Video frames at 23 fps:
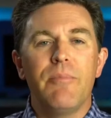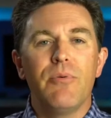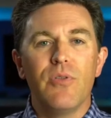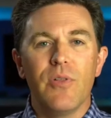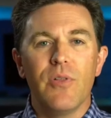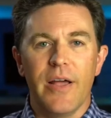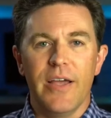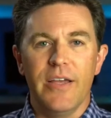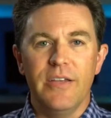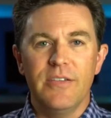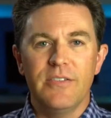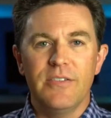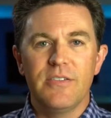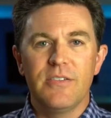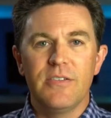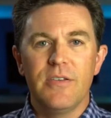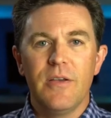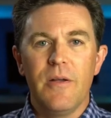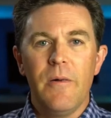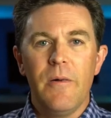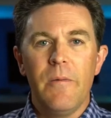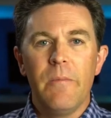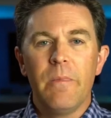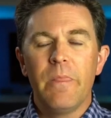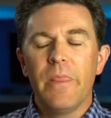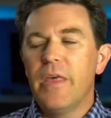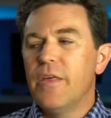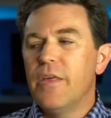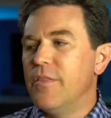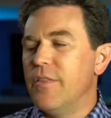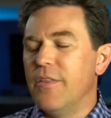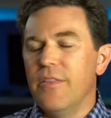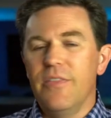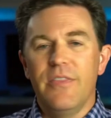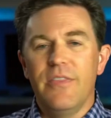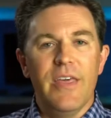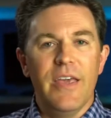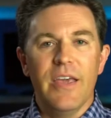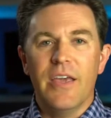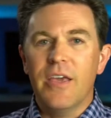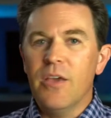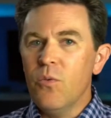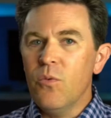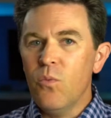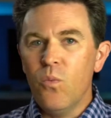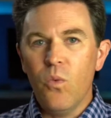place that
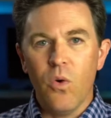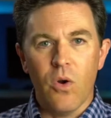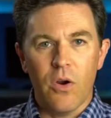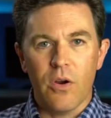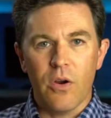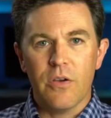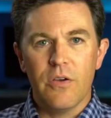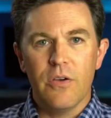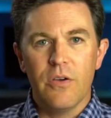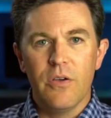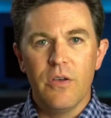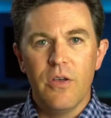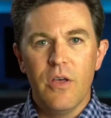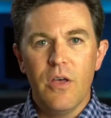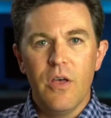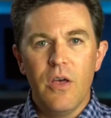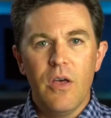they can work